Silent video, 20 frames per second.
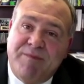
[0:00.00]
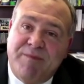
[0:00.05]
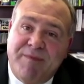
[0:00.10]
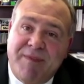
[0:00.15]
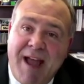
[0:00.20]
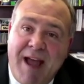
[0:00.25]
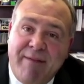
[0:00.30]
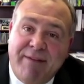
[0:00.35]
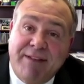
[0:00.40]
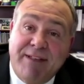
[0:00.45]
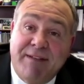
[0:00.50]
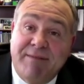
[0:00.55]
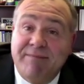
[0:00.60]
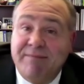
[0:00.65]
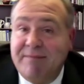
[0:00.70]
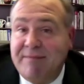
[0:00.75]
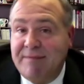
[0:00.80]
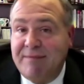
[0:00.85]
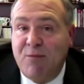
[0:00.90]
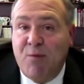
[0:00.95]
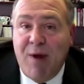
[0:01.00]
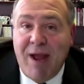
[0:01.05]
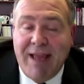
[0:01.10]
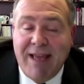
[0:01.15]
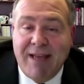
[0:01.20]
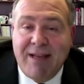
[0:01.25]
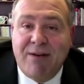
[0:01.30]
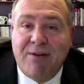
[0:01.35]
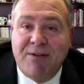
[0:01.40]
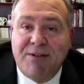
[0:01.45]
having to
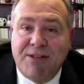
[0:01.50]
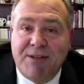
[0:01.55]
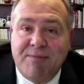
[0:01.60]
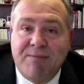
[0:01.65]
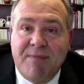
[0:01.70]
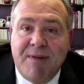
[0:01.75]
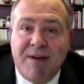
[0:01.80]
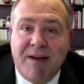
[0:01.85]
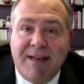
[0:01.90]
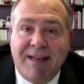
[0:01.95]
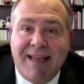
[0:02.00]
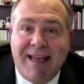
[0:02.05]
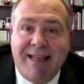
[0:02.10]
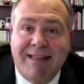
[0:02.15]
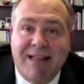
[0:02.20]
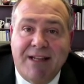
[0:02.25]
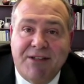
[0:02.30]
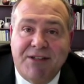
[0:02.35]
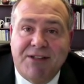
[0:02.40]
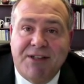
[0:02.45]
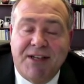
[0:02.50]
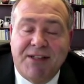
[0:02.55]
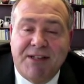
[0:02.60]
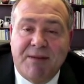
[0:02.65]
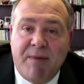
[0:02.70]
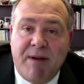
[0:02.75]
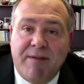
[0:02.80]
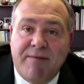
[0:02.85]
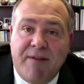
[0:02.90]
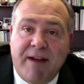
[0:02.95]
weigh in on some key legislation
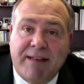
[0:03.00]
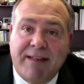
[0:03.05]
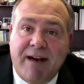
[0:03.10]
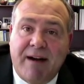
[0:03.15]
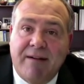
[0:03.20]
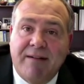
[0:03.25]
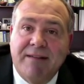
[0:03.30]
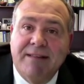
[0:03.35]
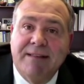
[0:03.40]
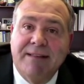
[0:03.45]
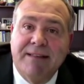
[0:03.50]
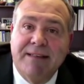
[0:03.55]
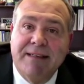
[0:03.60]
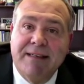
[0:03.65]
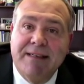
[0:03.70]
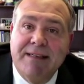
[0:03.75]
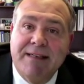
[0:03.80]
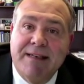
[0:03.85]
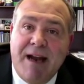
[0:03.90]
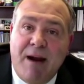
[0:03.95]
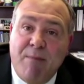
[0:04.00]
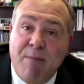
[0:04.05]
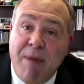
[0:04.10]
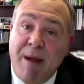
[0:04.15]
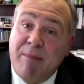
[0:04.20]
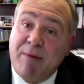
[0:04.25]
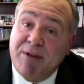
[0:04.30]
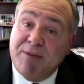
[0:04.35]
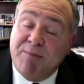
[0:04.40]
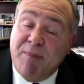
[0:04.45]
that might affect our
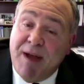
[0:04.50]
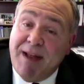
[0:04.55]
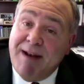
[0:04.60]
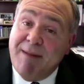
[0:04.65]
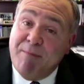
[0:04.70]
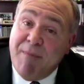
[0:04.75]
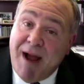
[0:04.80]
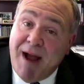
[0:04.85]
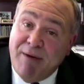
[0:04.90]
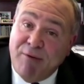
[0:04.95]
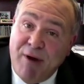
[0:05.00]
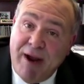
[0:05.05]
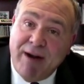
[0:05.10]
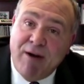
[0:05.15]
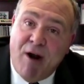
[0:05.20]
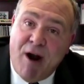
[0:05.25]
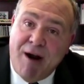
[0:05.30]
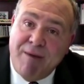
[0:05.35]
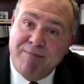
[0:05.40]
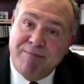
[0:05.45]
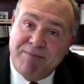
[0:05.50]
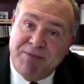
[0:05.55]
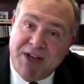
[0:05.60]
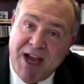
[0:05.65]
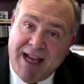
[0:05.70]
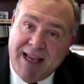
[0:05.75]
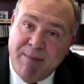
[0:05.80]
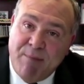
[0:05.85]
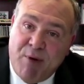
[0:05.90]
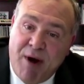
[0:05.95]
members. But my right arm,
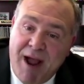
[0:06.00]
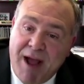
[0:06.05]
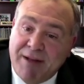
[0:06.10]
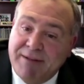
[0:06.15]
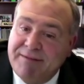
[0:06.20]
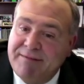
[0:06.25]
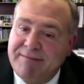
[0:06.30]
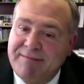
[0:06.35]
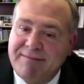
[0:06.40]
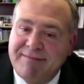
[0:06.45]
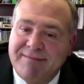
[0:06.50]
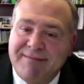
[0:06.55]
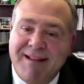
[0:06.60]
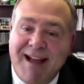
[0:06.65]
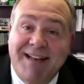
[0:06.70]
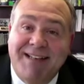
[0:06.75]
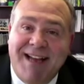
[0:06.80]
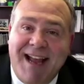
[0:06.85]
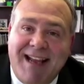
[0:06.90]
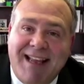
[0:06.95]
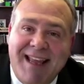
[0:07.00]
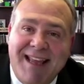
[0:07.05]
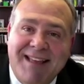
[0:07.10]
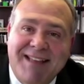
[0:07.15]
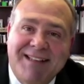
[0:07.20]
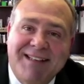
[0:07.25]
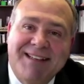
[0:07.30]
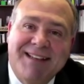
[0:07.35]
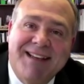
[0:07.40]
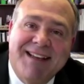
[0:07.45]
Jackie Brown, hi Jackie,
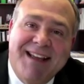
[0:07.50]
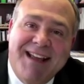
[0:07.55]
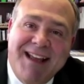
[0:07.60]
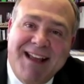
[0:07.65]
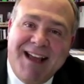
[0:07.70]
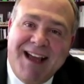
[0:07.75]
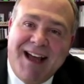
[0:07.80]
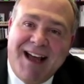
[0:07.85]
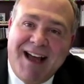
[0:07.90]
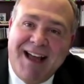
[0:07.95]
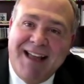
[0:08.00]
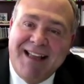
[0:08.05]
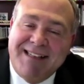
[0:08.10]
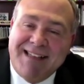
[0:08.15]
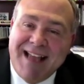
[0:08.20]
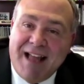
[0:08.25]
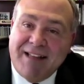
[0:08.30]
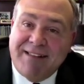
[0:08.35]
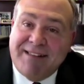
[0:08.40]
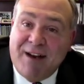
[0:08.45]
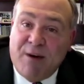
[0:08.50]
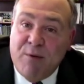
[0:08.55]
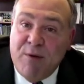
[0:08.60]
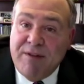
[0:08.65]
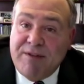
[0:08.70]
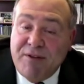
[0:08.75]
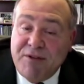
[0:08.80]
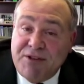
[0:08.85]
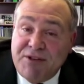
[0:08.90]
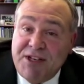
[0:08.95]
is out there
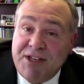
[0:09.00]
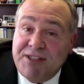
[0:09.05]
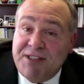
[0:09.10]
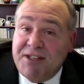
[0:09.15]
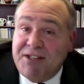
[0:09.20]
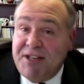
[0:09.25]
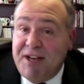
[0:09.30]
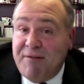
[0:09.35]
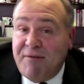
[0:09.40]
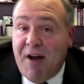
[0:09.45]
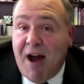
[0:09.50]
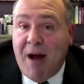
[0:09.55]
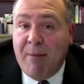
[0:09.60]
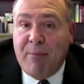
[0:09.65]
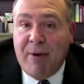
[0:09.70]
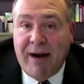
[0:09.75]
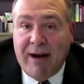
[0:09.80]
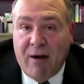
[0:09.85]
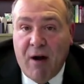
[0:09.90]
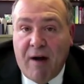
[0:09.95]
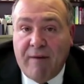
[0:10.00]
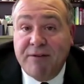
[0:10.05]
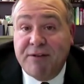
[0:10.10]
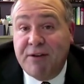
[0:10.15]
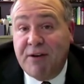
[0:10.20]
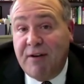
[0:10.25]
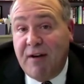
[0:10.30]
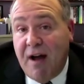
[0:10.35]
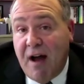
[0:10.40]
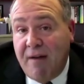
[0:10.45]
with you. She's the Chief Operating
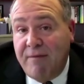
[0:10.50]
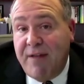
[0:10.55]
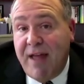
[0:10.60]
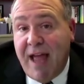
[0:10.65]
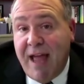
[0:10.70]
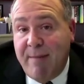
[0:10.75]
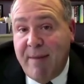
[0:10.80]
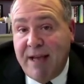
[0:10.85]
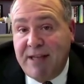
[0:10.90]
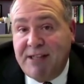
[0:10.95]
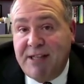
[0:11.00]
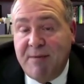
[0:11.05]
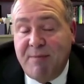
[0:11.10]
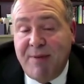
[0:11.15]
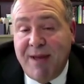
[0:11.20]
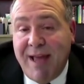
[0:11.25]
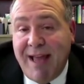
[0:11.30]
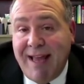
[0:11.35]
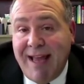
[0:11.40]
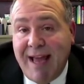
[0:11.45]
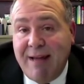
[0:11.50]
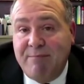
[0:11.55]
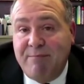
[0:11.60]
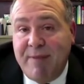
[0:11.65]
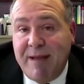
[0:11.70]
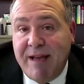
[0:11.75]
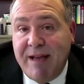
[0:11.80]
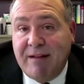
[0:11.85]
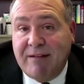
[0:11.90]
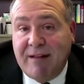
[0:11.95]
Officer of the MACPA and
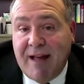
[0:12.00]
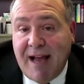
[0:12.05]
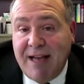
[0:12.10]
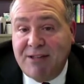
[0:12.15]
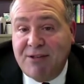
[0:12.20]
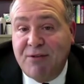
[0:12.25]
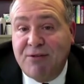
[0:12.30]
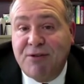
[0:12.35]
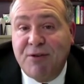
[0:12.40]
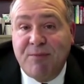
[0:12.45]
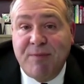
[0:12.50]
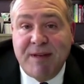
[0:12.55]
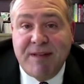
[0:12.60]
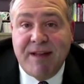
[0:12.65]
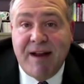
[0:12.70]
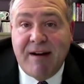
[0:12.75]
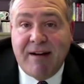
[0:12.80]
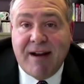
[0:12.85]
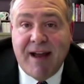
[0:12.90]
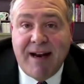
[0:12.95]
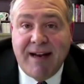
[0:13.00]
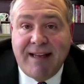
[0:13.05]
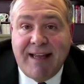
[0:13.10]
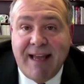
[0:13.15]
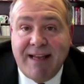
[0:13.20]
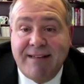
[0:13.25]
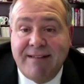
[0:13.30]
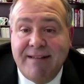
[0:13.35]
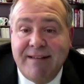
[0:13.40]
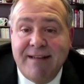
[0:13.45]
BLI. So she'll be there kind of
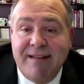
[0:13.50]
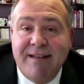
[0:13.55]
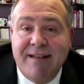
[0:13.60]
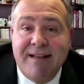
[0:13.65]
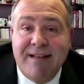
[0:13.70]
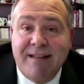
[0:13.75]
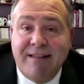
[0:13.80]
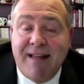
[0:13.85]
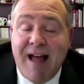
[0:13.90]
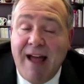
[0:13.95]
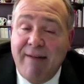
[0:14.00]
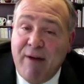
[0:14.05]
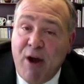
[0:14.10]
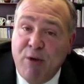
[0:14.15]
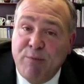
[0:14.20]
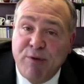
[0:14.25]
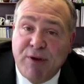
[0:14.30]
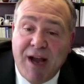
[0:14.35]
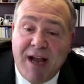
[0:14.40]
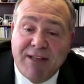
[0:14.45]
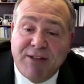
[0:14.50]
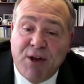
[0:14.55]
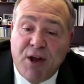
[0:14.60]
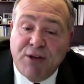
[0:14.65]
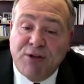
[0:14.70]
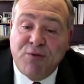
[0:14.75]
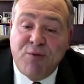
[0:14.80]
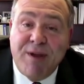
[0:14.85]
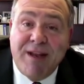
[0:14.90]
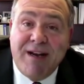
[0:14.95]
getting live. I hope you guys all
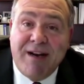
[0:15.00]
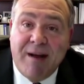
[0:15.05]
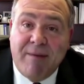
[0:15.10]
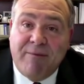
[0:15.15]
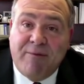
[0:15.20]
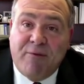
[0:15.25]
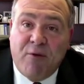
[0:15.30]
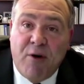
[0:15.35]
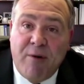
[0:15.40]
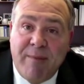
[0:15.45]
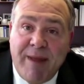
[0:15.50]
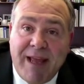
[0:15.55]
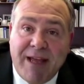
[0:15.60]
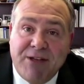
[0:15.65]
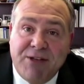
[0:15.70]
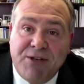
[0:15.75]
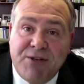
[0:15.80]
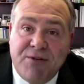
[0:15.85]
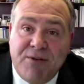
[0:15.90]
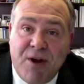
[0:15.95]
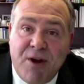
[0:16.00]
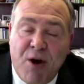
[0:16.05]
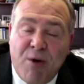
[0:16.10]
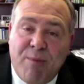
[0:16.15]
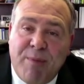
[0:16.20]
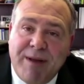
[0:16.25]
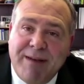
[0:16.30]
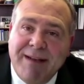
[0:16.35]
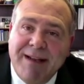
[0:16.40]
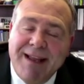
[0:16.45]
tweet it up for me as you go.
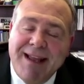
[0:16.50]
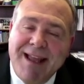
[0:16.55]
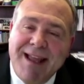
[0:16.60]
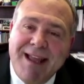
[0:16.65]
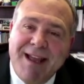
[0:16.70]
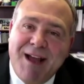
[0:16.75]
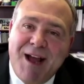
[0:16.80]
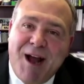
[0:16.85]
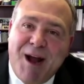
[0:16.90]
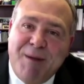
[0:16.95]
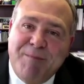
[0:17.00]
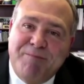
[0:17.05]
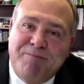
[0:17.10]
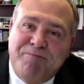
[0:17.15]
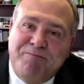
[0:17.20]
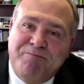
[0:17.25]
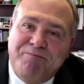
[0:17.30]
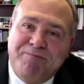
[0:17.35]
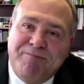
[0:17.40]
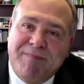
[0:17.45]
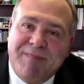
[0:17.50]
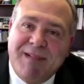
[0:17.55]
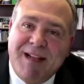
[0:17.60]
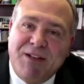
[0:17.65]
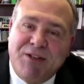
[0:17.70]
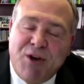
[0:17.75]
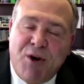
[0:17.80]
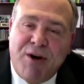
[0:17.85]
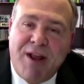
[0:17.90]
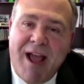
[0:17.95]
But
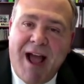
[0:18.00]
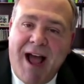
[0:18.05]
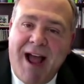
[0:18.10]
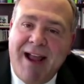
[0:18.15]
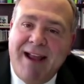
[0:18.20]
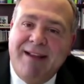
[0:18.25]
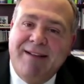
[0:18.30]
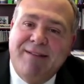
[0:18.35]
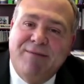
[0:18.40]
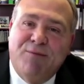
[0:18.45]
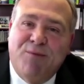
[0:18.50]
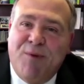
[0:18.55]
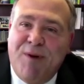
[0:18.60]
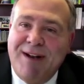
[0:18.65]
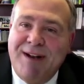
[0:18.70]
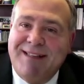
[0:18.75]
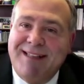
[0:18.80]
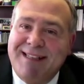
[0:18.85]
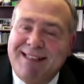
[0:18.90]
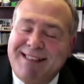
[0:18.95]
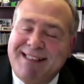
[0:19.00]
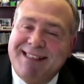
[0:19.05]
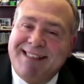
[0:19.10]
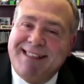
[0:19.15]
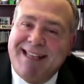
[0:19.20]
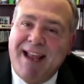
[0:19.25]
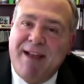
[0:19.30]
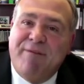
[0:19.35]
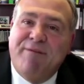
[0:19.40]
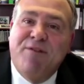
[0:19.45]
Jody, I wanted to just
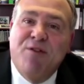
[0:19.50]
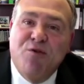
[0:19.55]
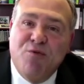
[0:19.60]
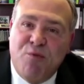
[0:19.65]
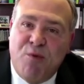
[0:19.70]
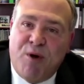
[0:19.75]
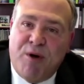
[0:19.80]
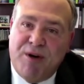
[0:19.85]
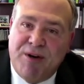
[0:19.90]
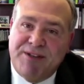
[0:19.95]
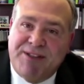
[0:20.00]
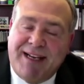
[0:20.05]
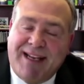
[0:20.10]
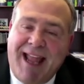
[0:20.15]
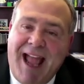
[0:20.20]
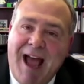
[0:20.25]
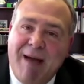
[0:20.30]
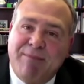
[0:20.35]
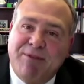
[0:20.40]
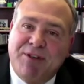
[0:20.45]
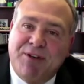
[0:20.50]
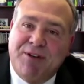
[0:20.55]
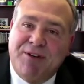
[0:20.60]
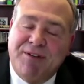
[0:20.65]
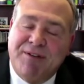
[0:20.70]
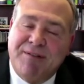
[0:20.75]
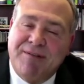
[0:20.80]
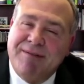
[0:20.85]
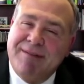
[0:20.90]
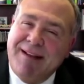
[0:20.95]
say a few words that
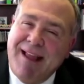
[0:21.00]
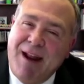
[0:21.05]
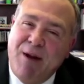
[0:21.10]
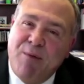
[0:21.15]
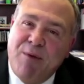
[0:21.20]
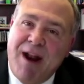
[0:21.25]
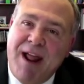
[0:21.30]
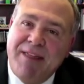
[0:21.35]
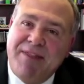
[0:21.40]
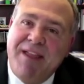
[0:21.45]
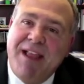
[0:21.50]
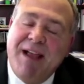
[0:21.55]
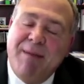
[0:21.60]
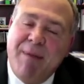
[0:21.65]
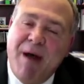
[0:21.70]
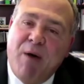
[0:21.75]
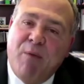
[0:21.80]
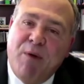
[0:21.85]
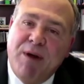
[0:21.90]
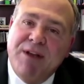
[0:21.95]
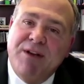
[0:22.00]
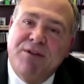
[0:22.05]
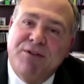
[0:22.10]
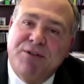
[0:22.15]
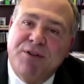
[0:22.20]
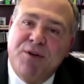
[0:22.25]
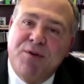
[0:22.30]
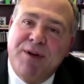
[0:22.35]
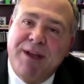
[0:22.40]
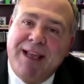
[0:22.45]
capture kind of what I think about what you're
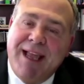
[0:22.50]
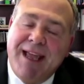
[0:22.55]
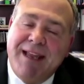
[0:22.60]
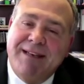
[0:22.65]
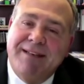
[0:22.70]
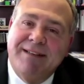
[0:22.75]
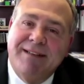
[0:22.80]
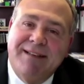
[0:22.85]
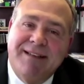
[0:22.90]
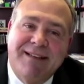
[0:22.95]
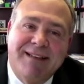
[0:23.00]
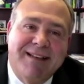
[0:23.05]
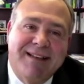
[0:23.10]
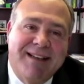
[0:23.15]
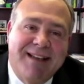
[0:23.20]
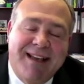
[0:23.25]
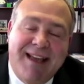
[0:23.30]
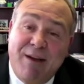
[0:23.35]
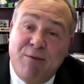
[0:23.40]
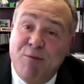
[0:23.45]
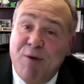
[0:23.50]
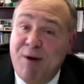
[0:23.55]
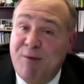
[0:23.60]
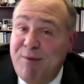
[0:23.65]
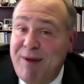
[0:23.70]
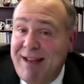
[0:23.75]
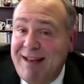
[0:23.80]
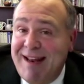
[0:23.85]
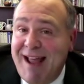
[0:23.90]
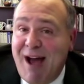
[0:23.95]
doing and what
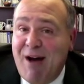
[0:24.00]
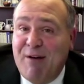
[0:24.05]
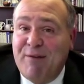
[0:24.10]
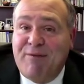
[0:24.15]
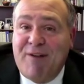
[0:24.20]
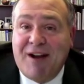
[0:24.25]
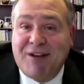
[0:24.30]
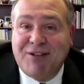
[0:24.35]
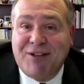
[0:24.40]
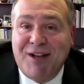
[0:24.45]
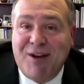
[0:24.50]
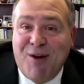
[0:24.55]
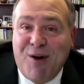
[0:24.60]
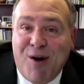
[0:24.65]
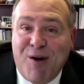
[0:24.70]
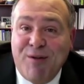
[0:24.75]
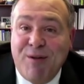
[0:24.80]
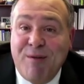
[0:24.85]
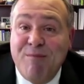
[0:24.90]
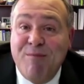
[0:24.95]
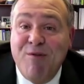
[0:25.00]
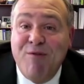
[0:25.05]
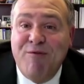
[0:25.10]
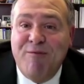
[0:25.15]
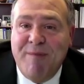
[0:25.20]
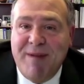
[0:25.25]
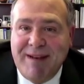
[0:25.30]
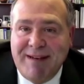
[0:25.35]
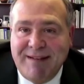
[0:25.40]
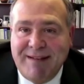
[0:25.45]
we now affectionately call the
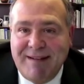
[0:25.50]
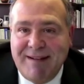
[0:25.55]
movement.